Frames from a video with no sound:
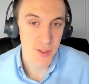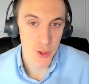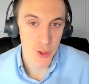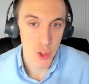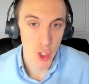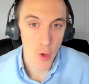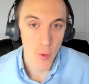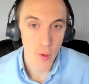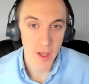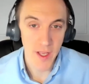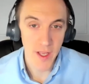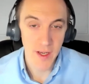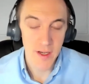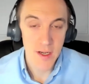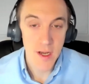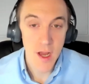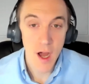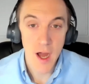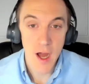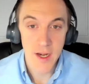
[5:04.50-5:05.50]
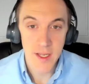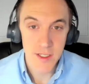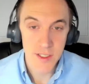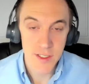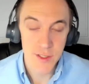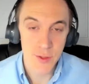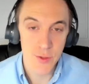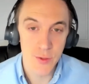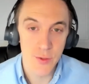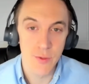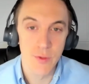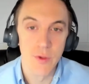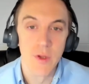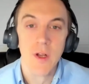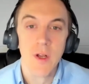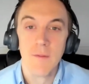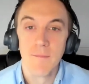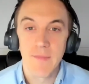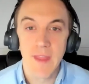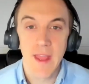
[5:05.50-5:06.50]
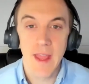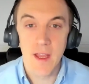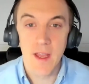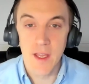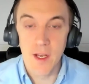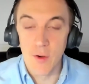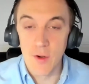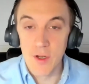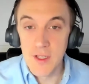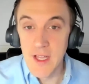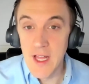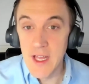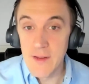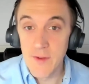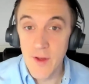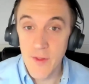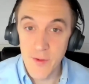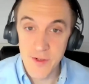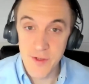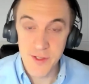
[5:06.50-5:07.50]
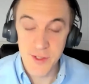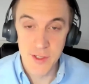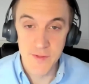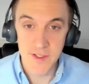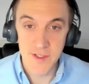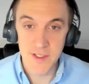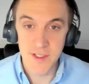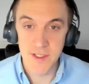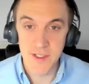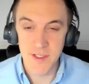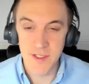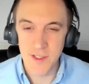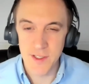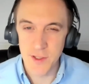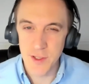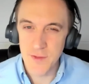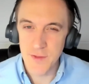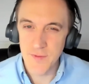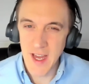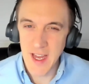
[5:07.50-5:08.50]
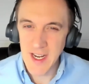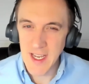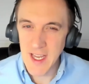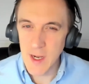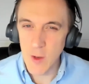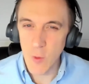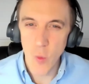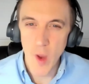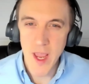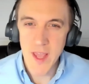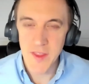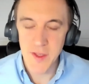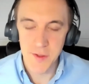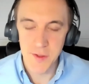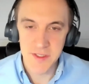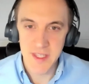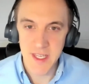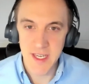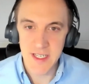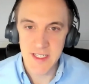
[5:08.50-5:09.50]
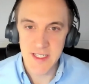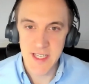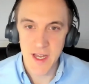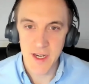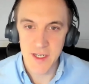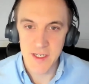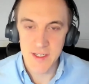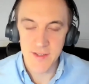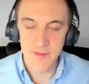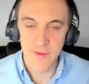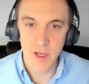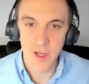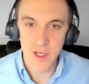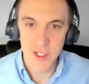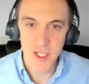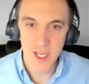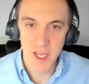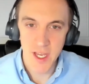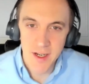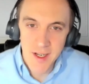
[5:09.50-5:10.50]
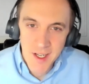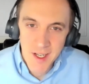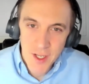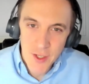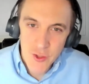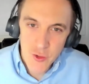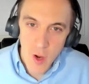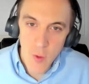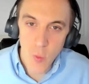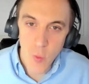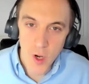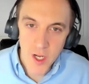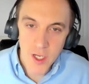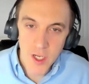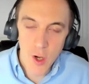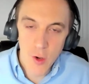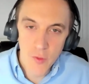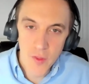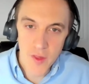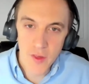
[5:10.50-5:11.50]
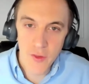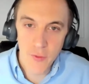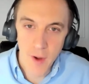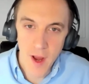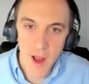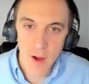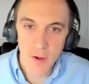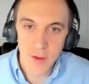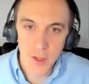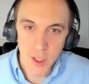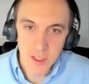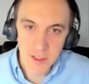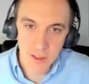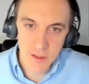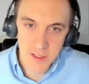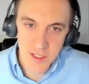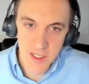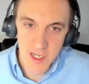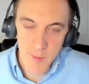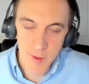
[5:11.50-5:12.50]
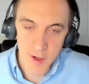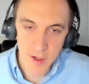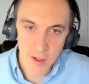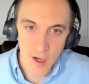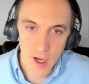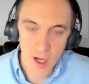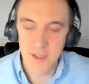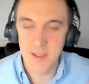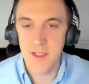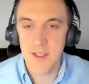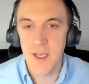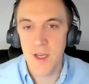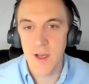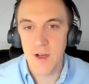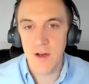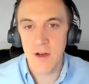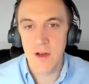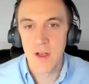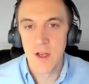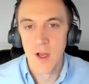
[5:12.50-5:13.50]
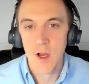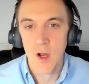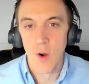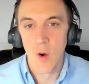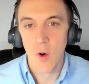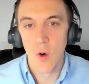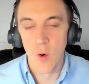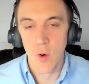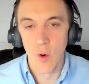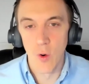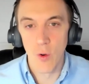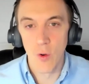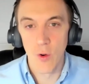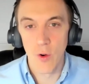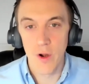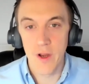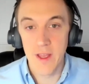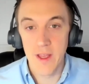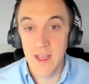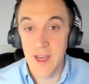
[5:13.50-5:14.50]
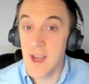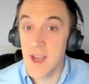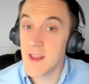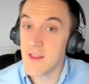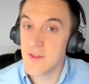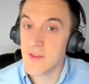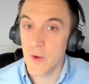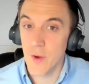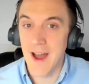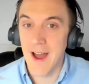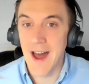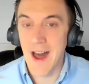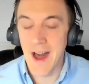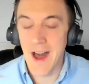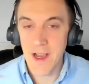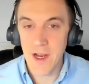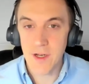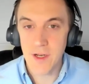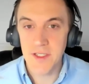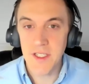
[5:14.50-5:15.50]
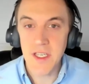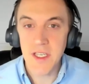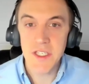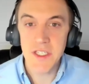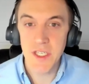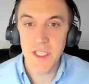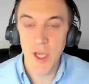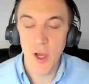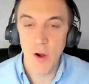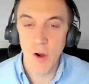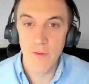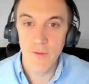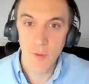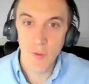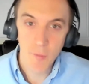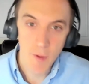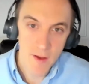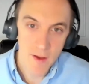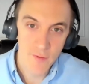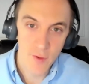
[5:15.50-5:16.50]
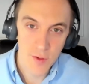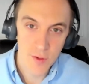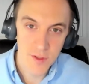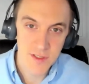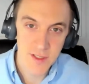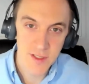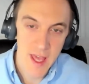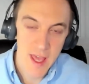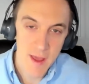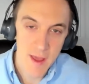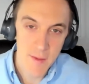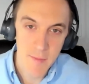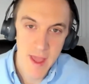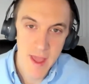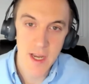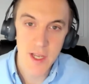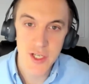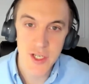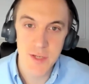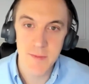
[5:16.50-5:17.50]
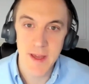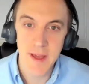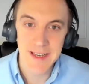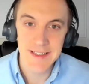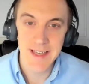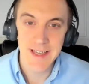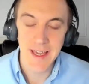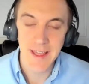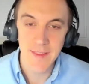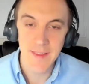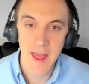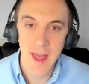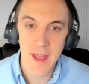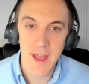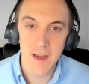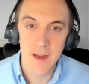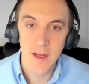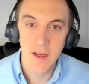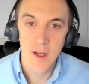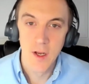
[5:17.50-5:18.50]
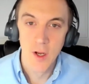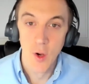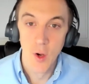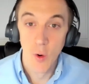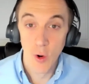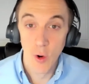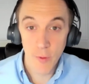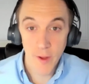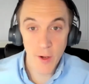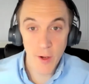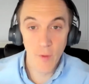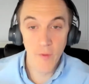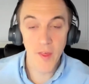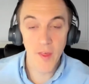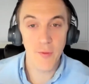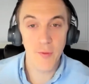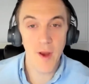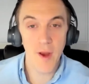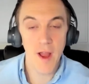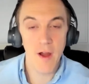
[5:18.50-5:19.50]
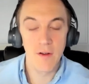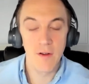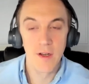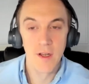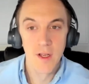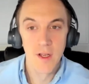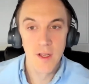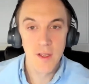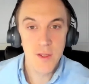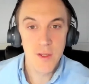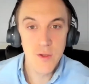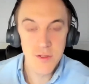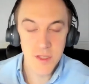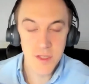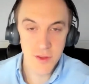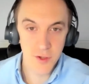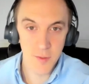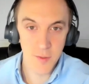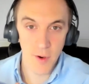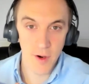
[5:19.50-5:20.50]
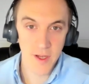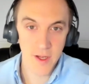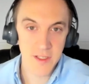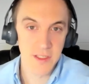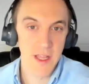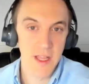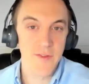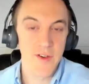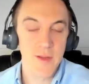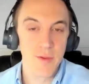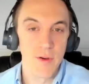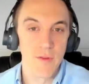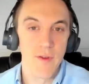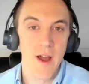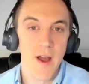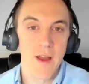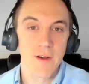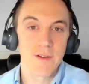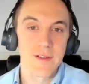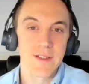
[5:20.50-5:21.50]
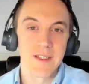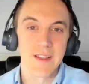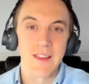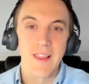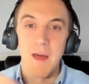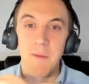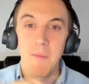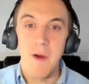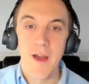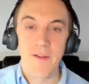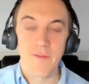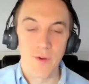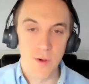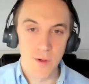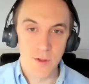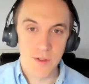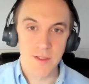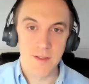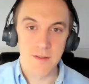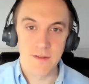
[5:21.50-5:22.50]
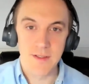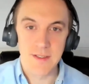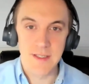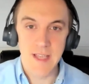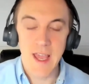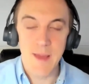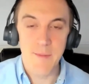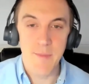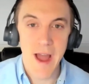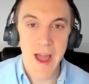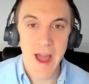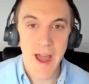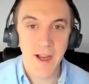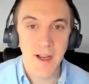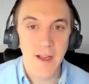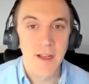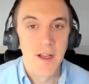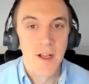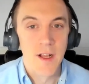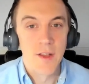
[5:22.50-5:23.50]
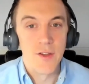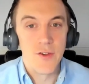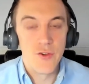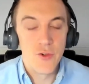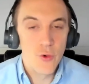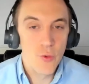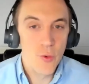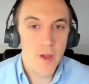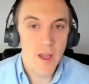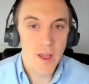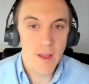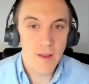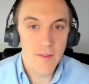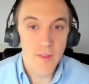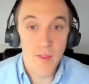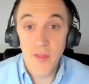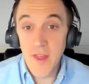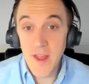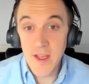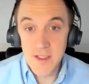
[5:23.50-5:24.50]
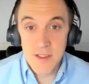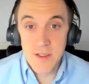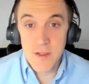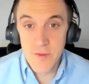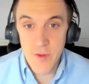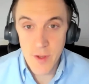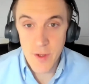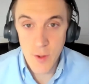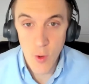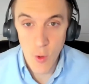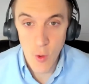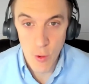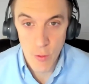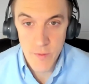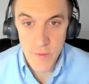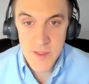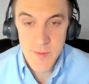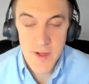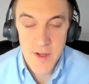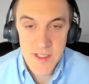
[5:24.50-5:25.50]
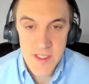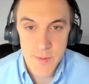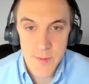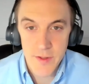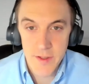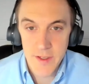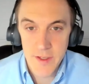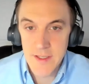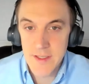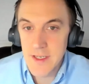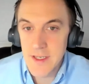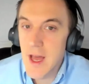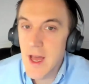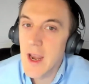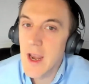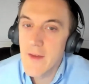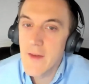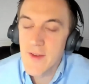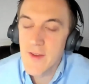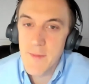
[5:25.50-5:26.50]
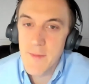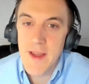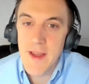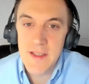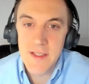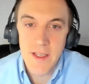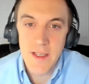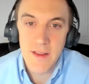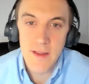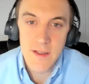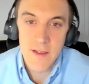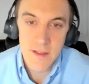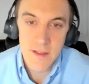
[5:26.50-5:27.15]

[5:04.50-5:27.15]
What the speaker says: are going, not into, a lot of other services. And so you've got to weigh those things out and differentiate. Do I want to go this route, look at those incremental costs here? And is there a higher TCO for my folks to manage and maintain that? Or do I go this route, use the third-party telephony providers, and let my folks stay back doing the things that are their core responsibilities and not having to maintain the